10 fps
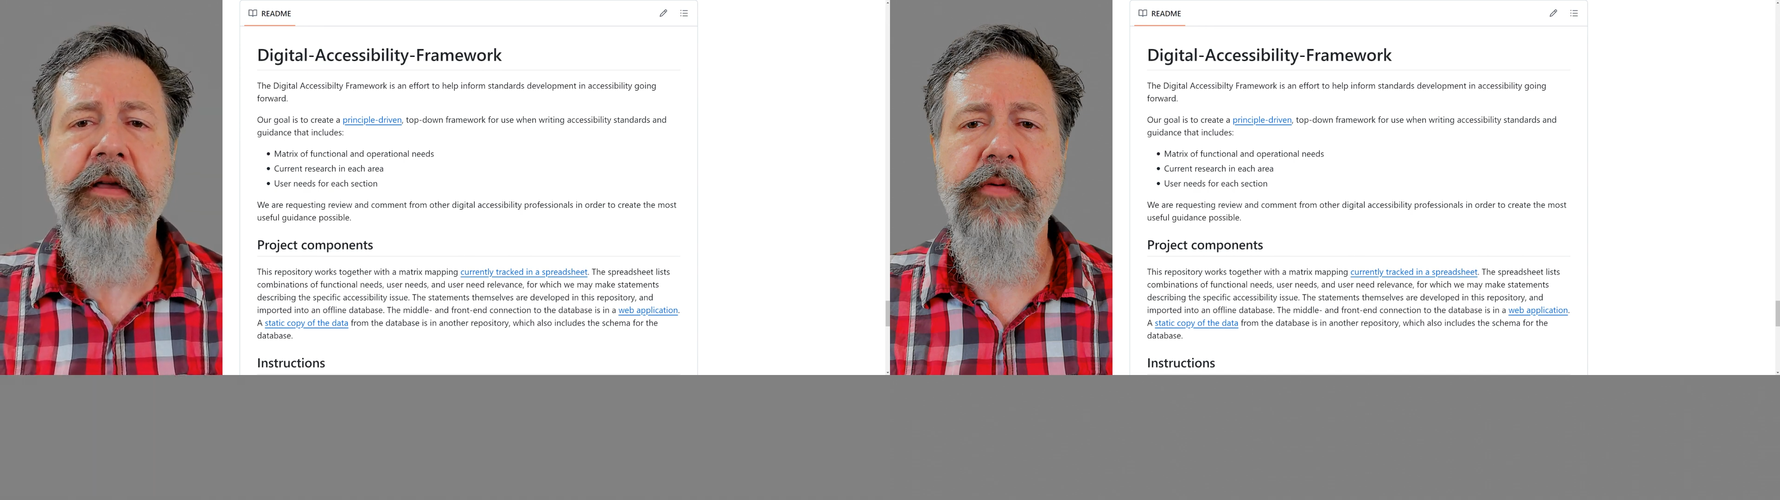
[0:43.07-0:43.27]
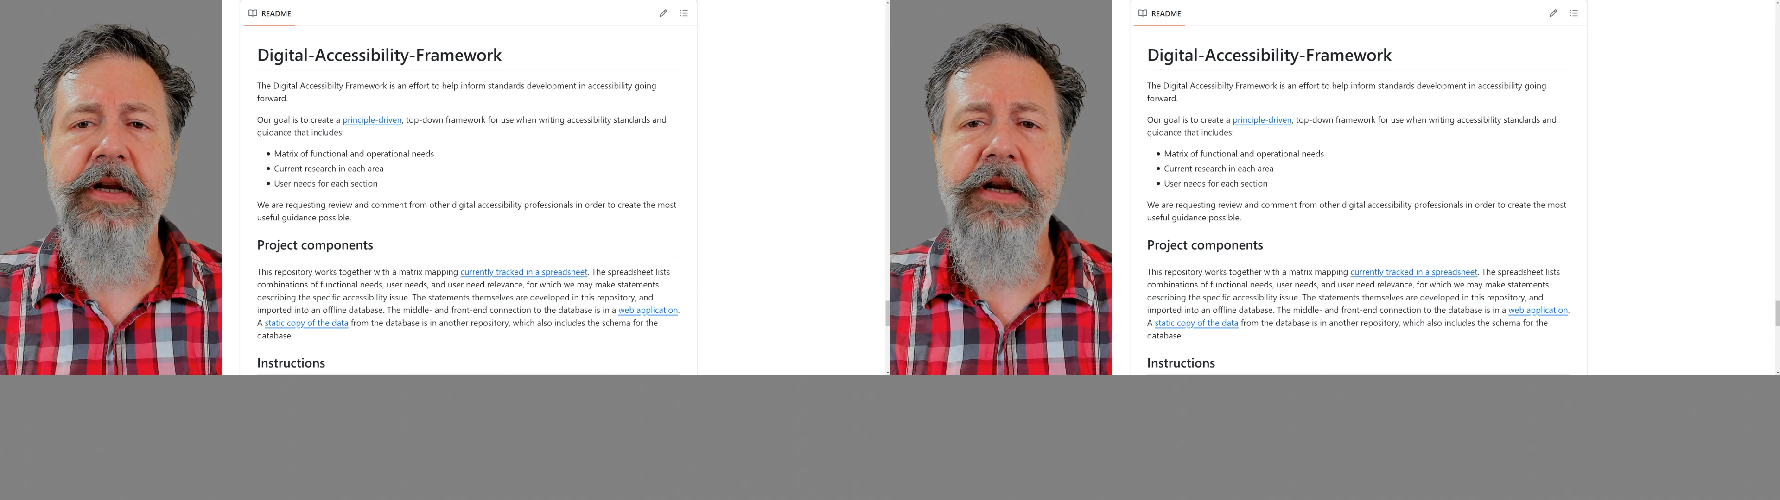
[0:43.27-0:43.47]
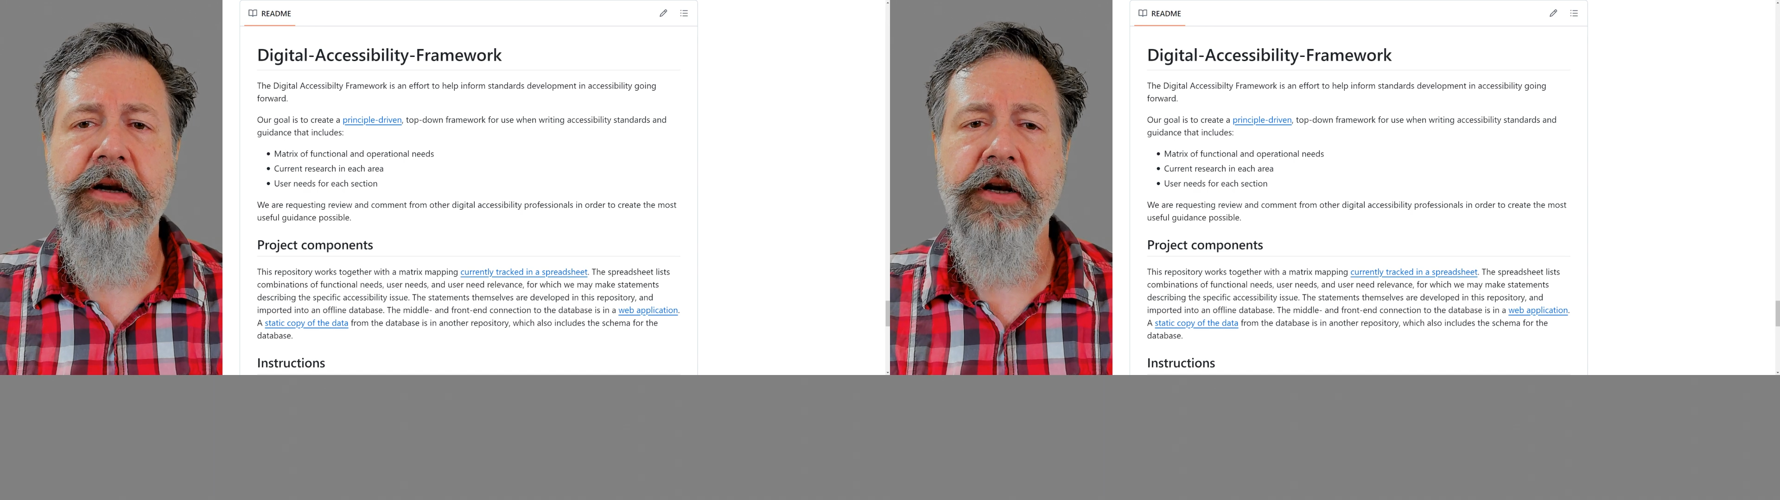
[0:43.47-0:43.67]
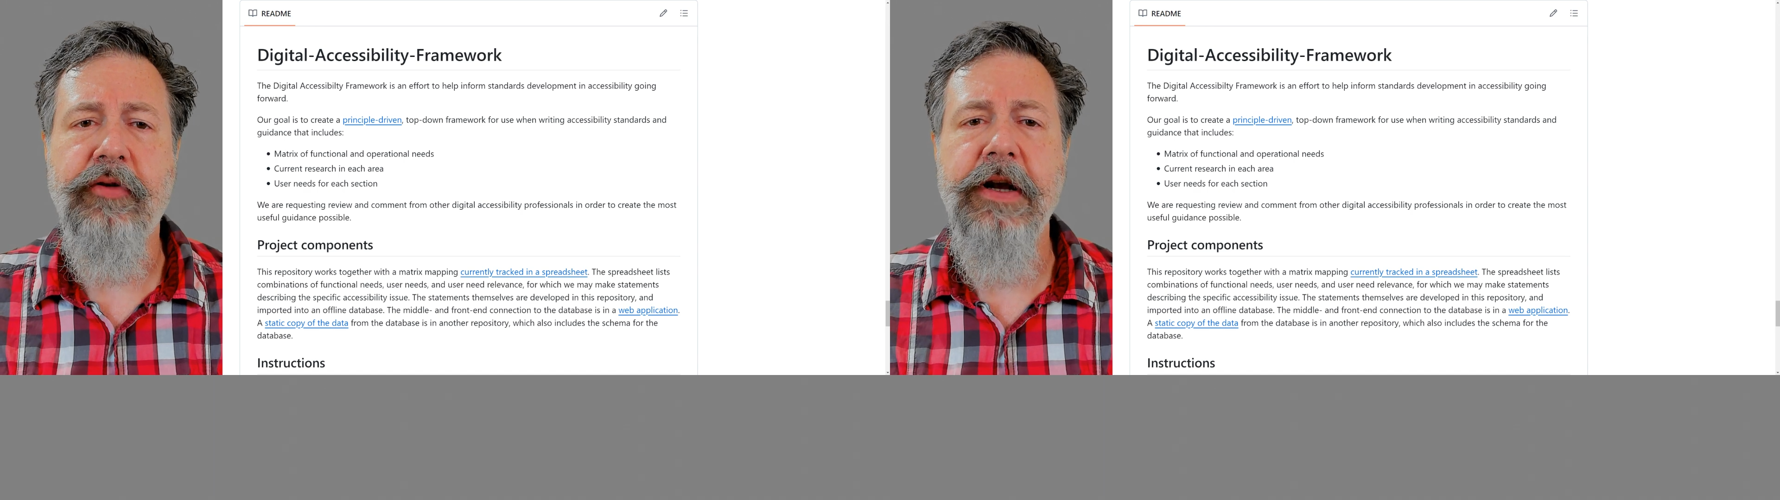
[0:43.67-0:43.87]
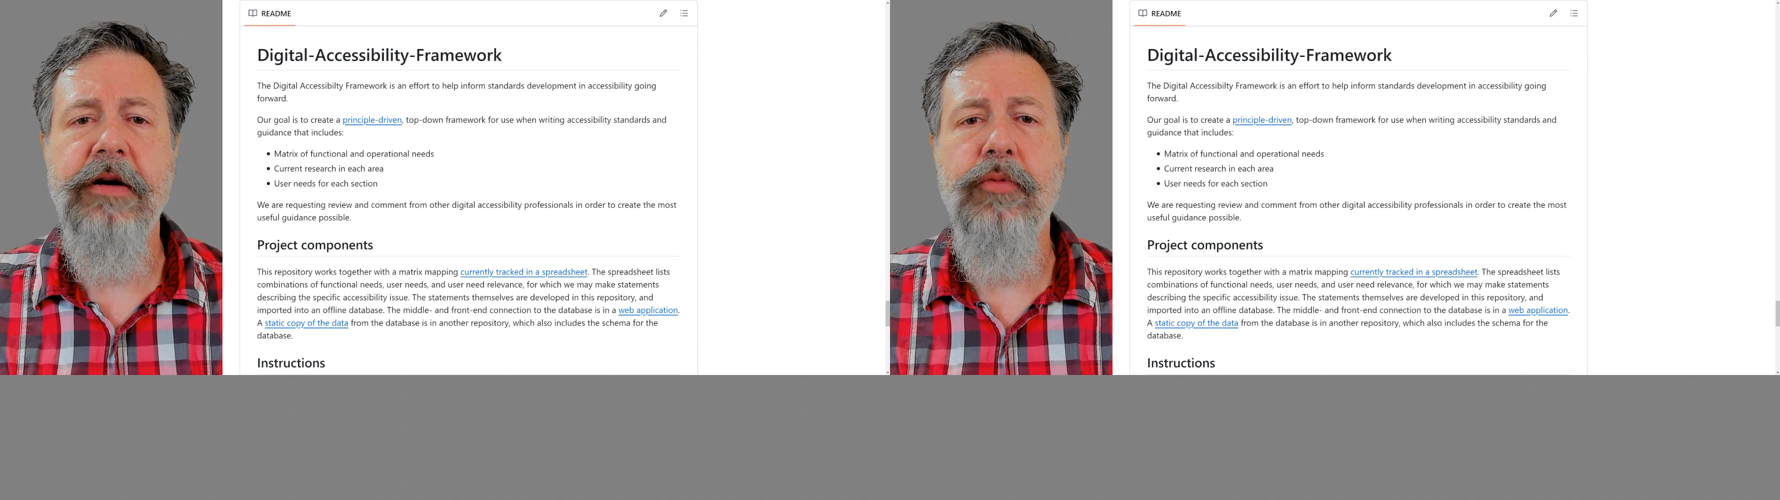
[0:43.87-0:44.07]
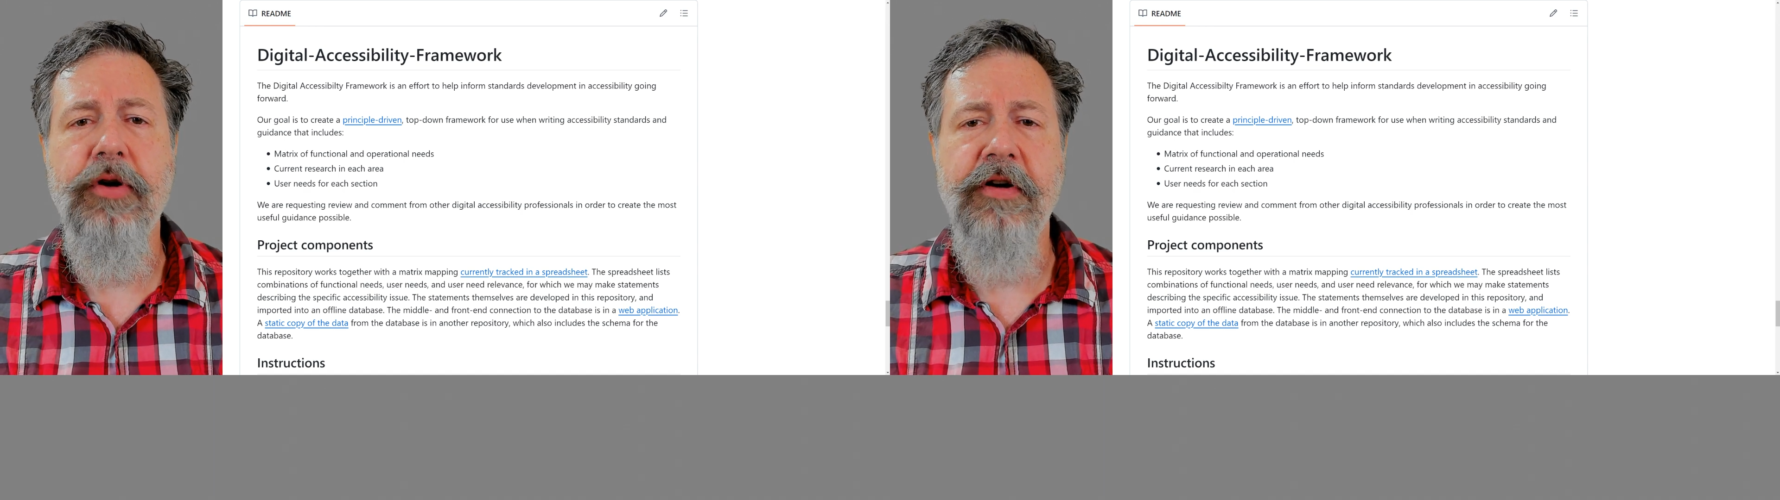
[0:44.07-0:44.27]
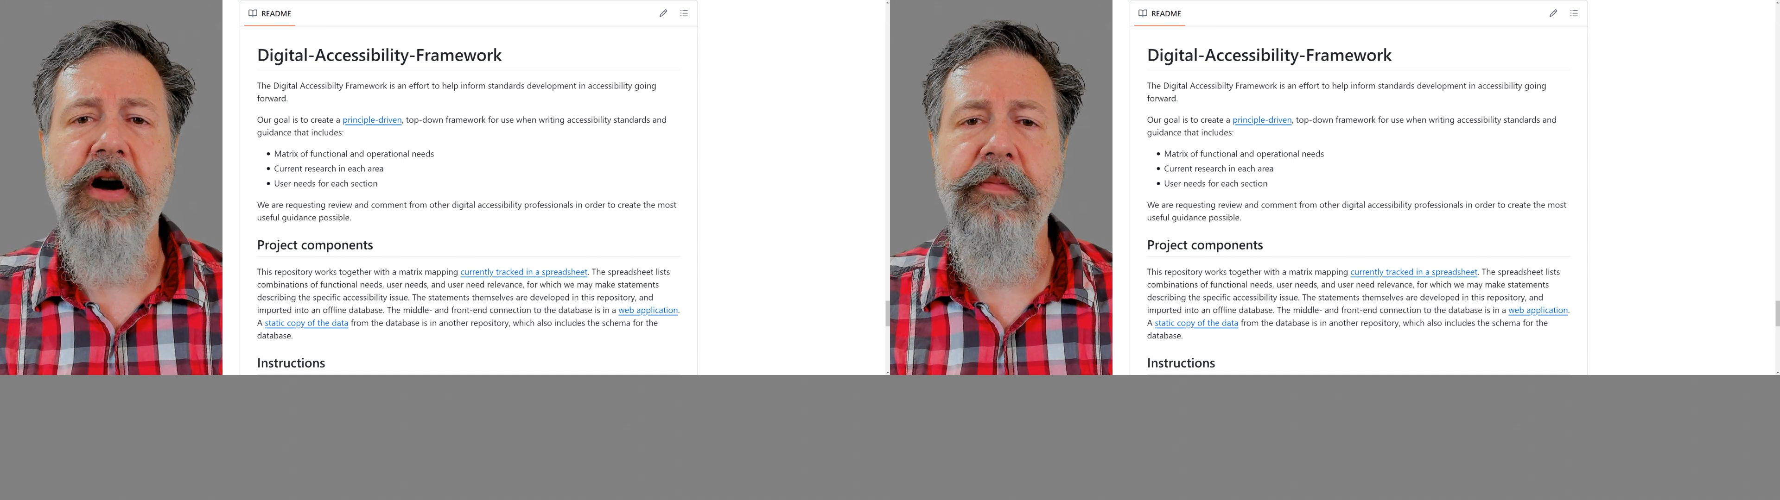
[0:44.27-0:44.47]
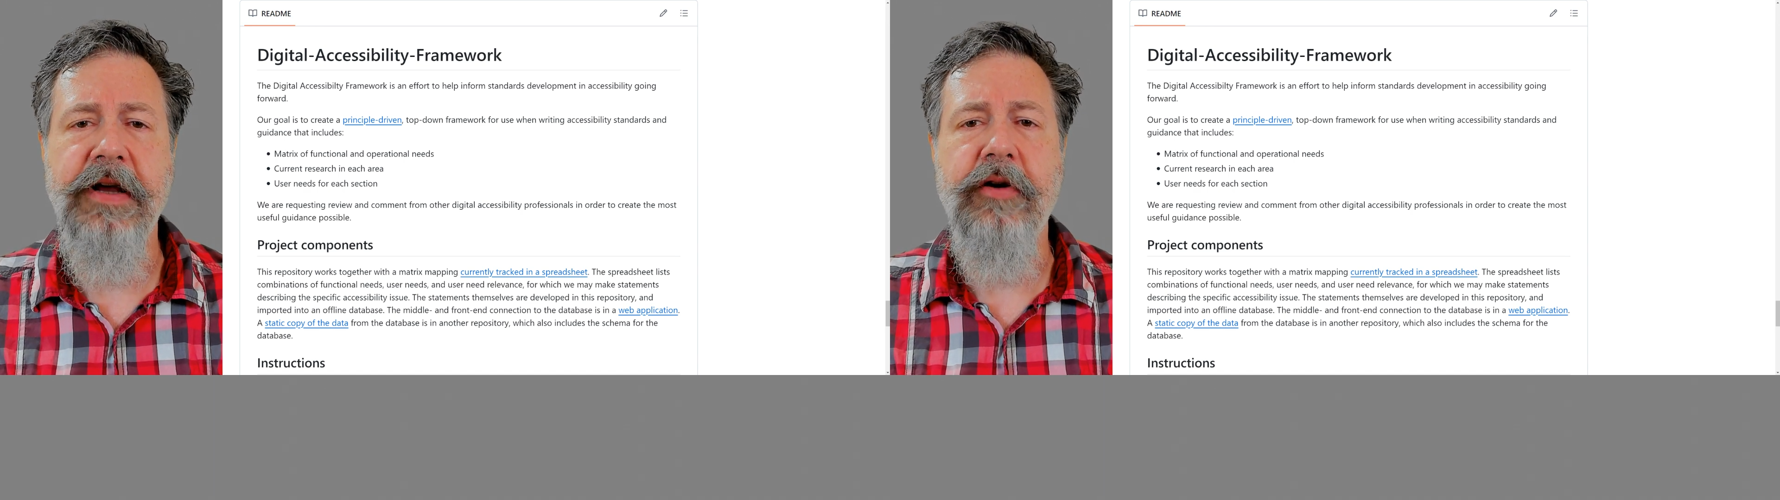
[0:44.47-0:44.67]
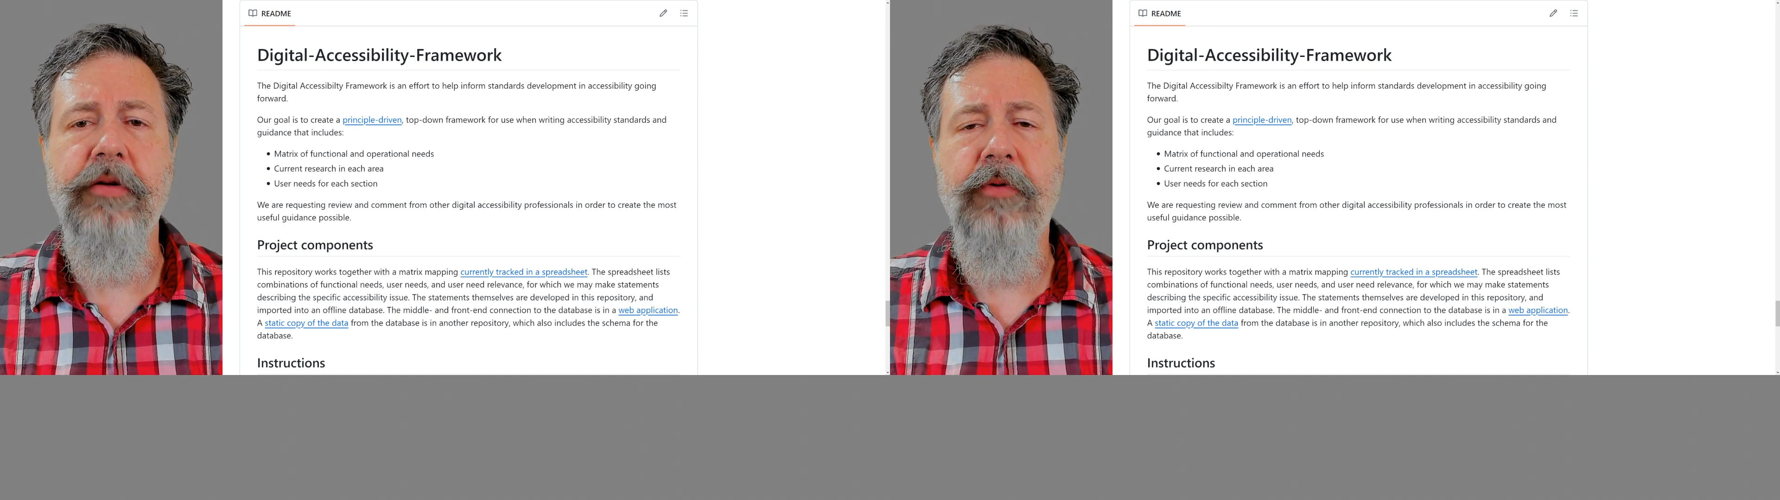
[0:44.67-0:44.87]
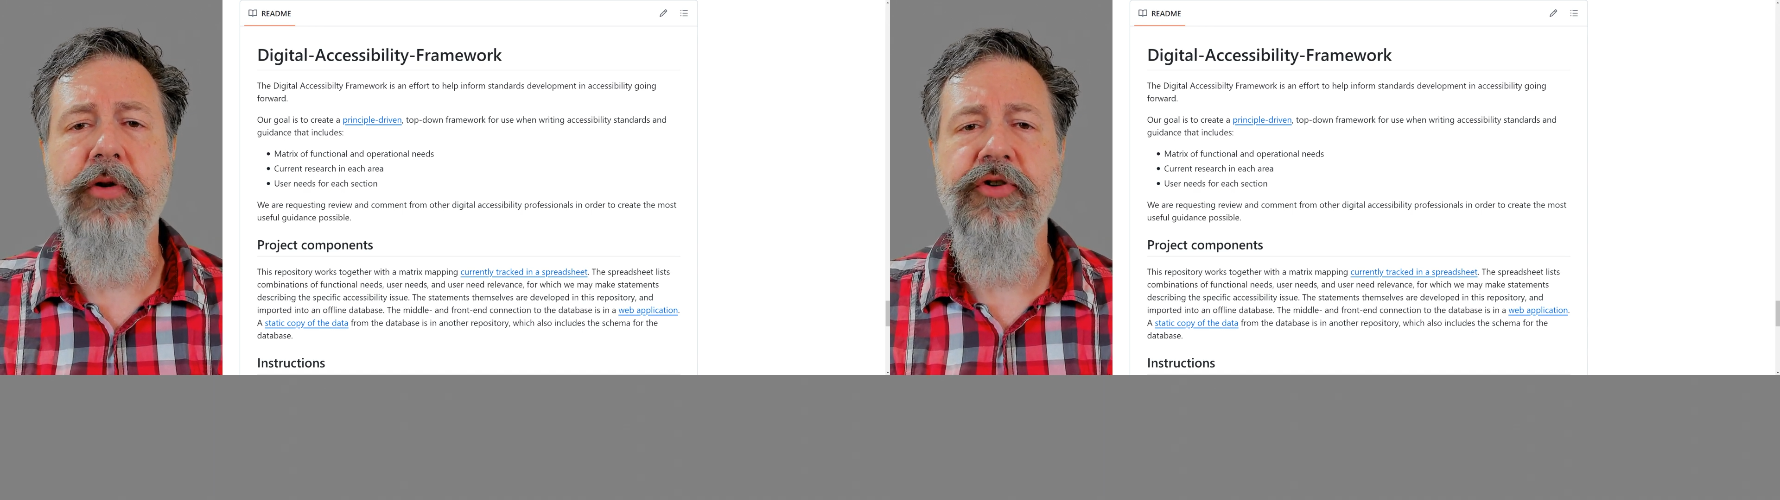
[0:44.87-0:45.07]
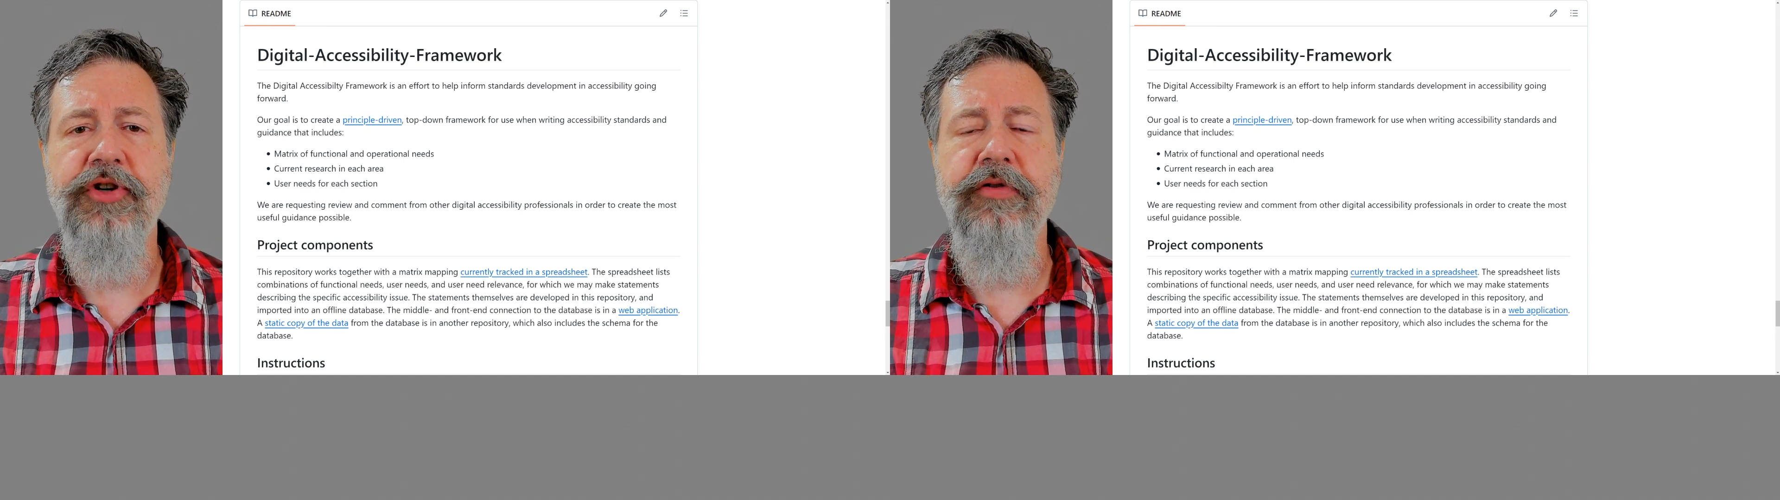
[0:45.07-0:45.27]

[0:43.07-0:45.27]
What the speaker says: that we needed to create a more top-down approach